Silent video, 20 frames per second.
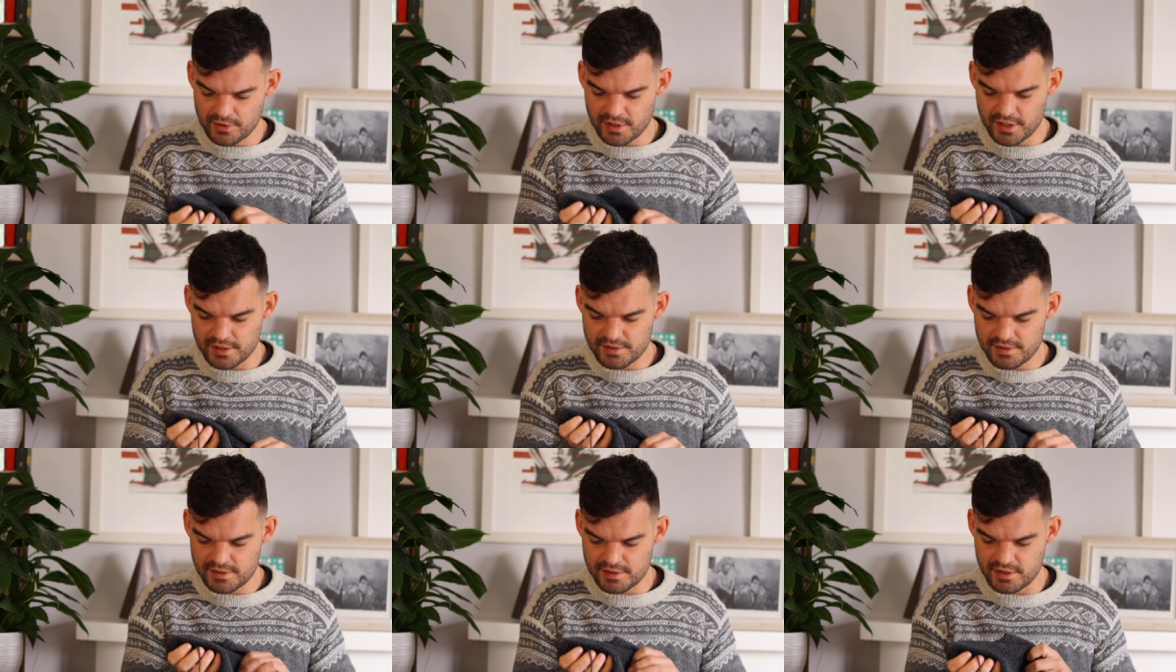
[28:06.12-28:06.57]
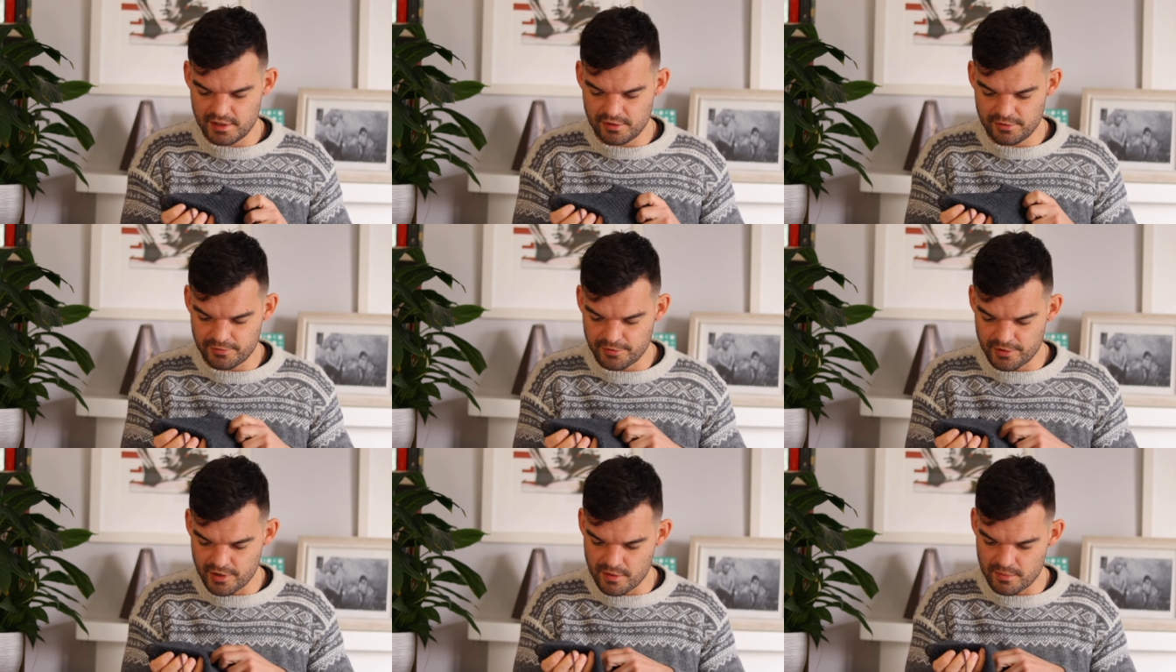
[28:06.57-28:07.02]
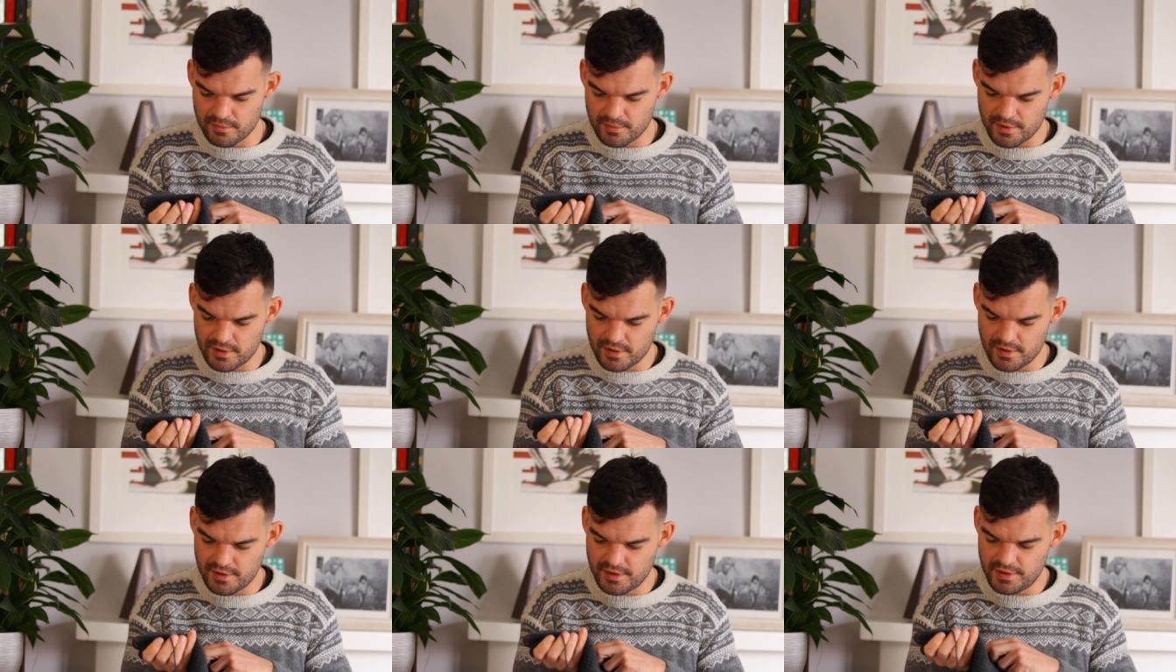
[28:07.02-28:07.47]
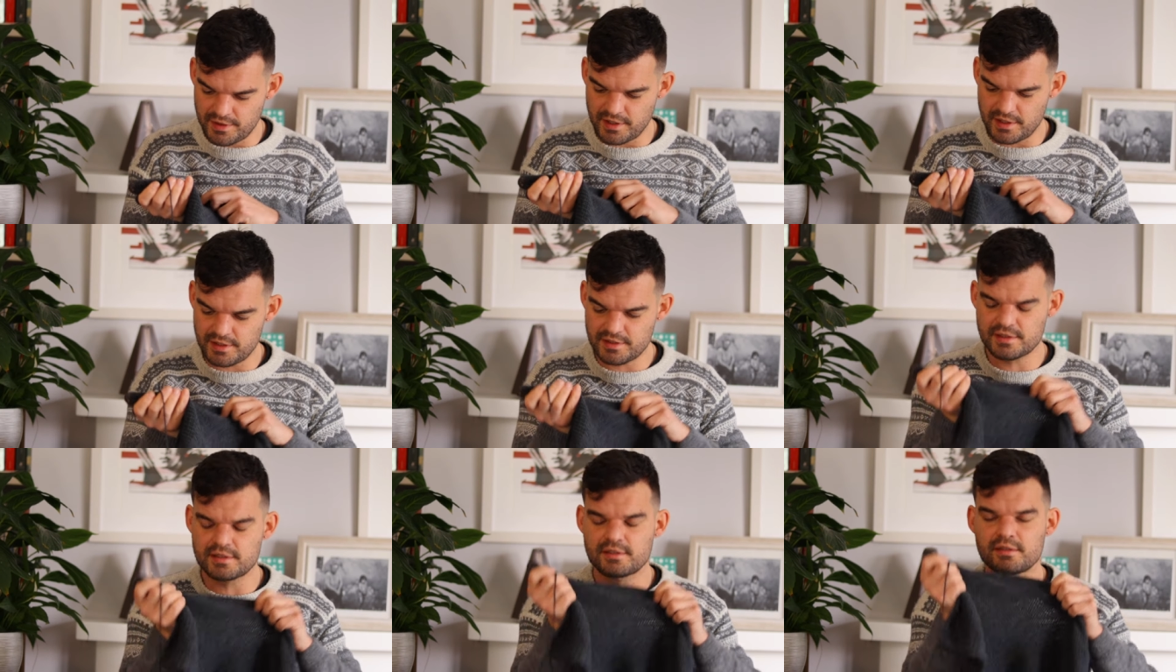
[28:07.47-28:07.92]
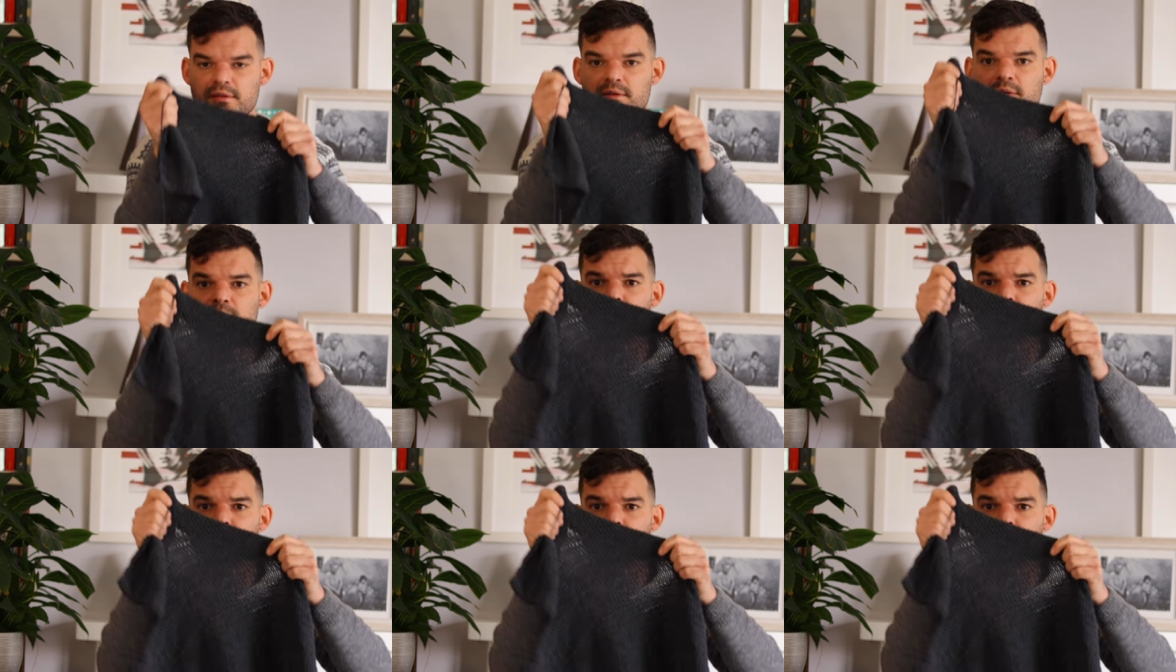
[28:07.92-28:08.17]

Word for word: you can see from this